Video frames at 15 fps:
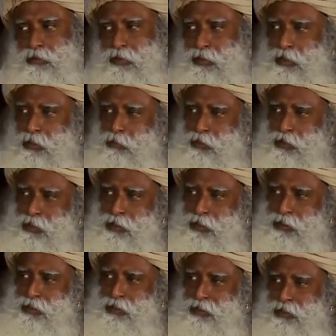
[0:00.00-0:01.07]
The neem
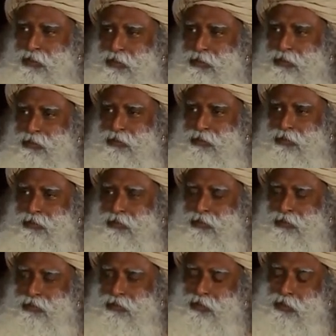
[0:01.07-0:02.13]
tree,
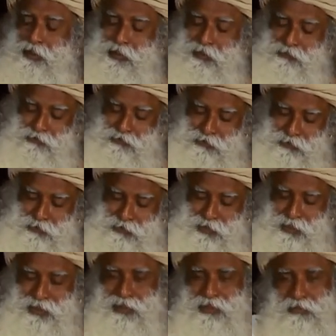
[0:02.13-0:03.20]
the neem
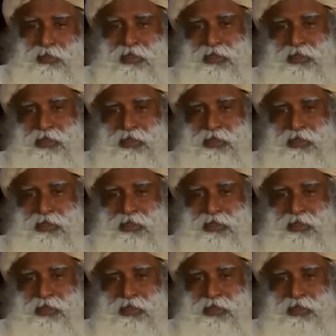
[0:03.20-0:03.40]
fruit and the